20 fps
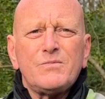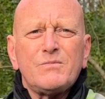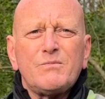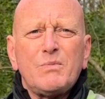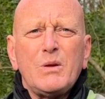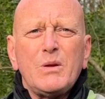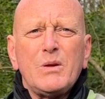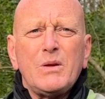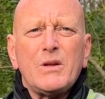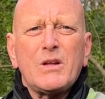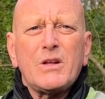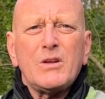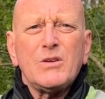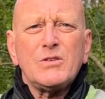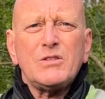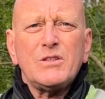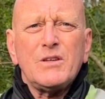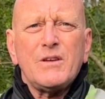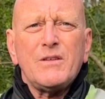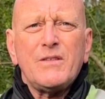pulling the
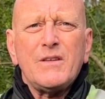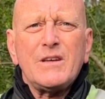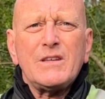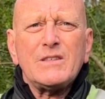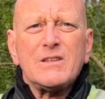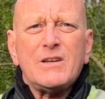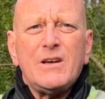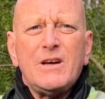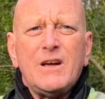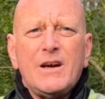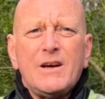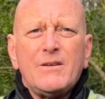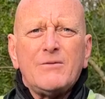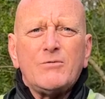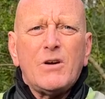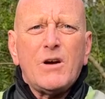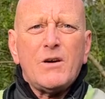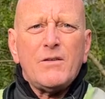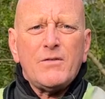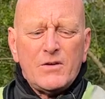clutch in and things like that,
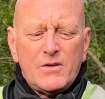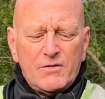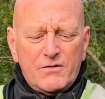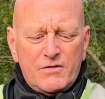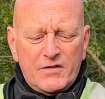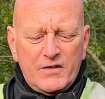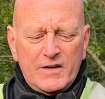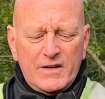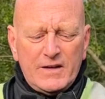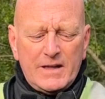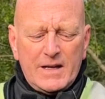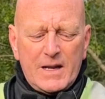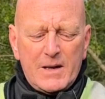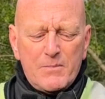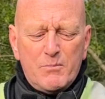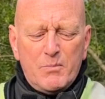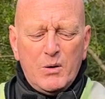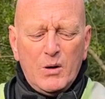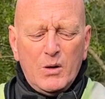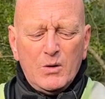rather than feeling it
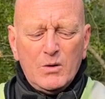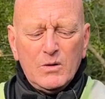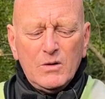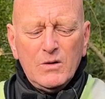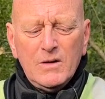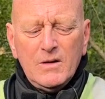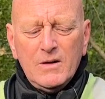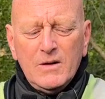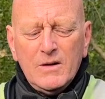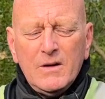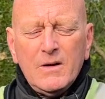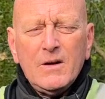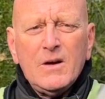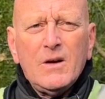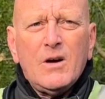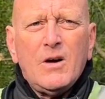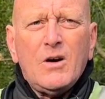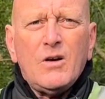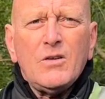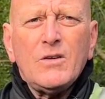pull mm.
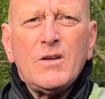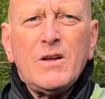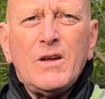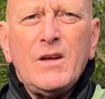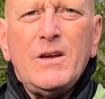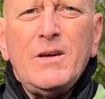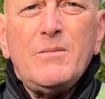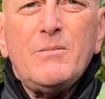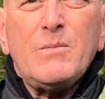on the